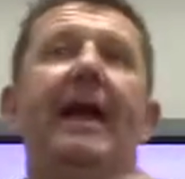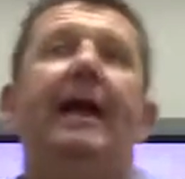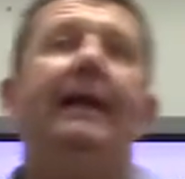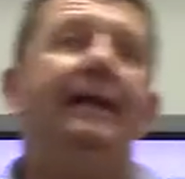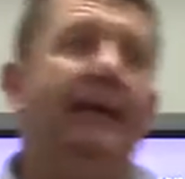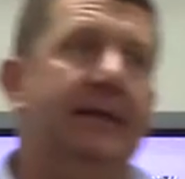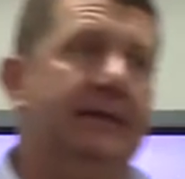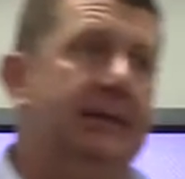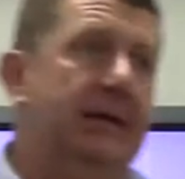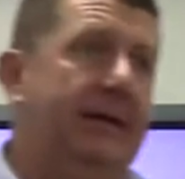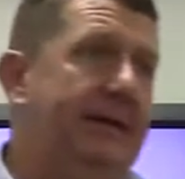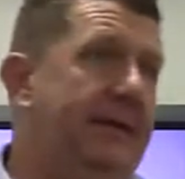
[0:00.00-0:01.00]
and
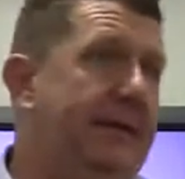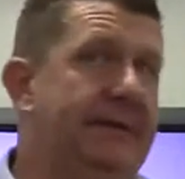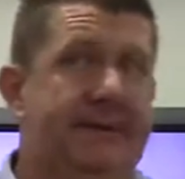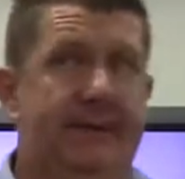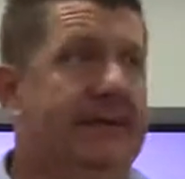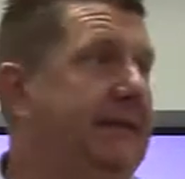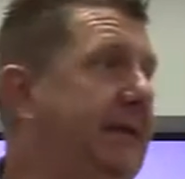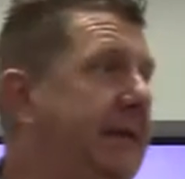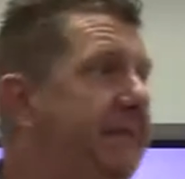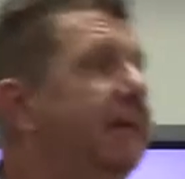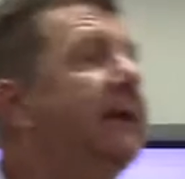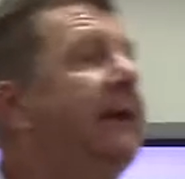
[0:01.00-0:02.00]
anxiety. There's a
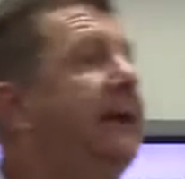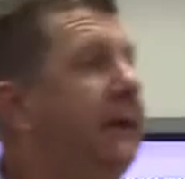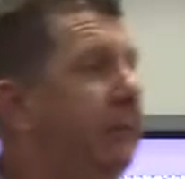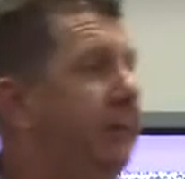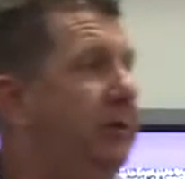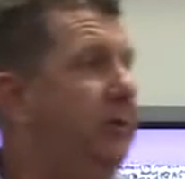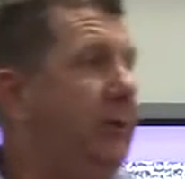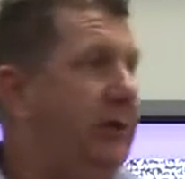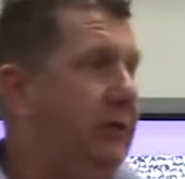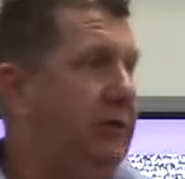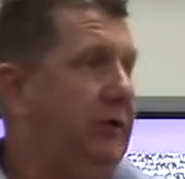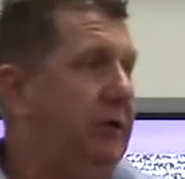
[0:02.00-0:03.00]
definite link between
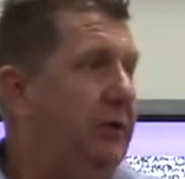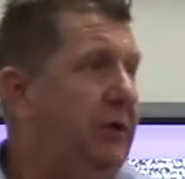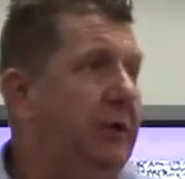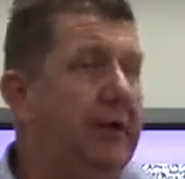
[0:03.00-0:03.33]
the two.